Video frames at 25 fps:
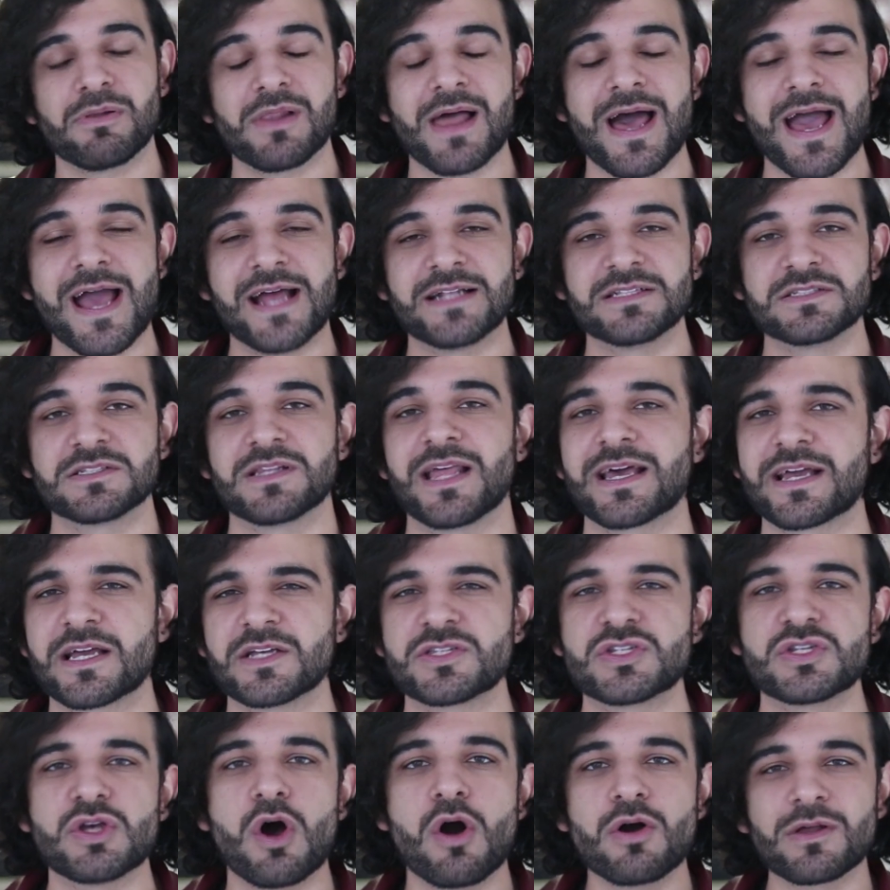planned like
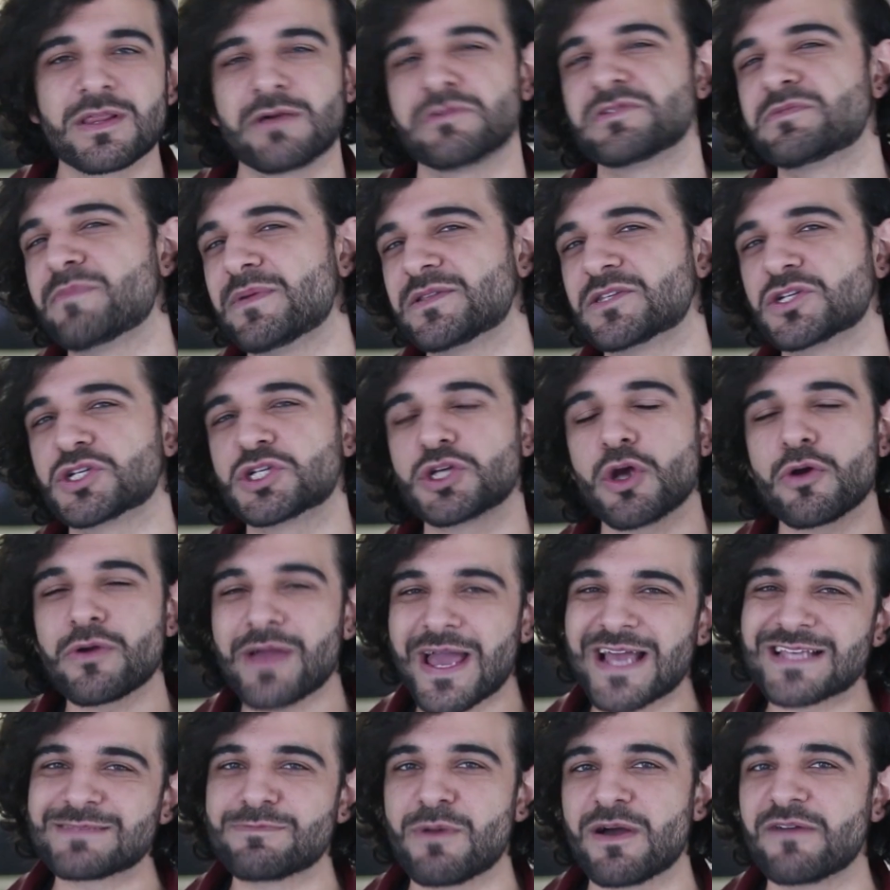a song that was meant to
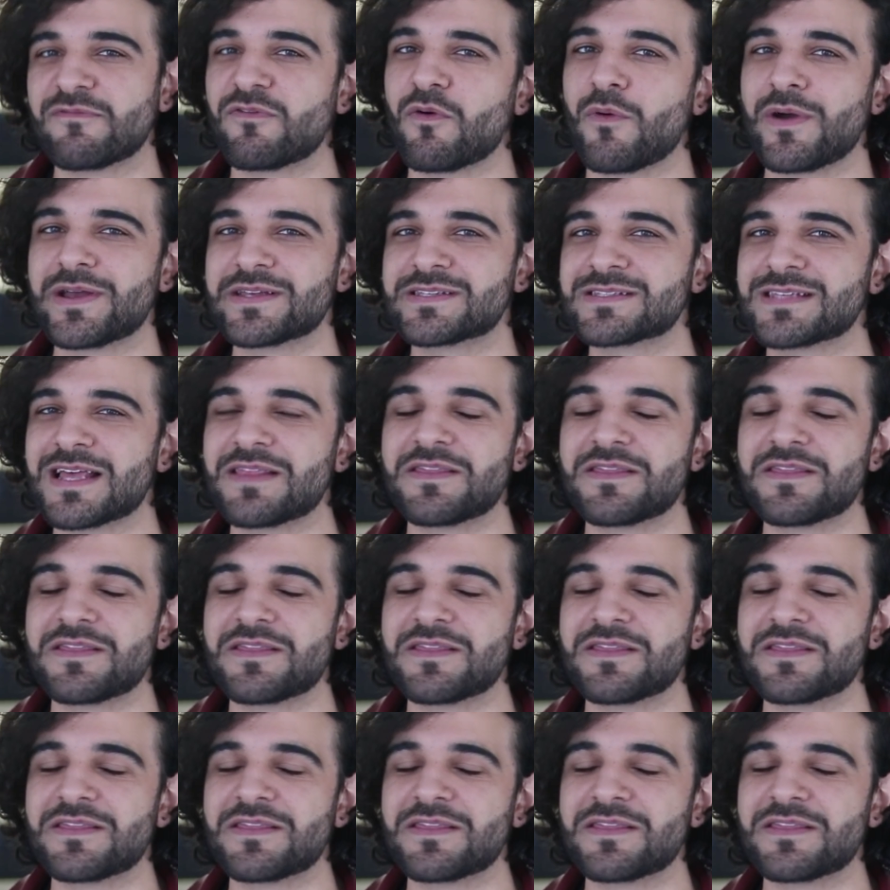showcase my voice.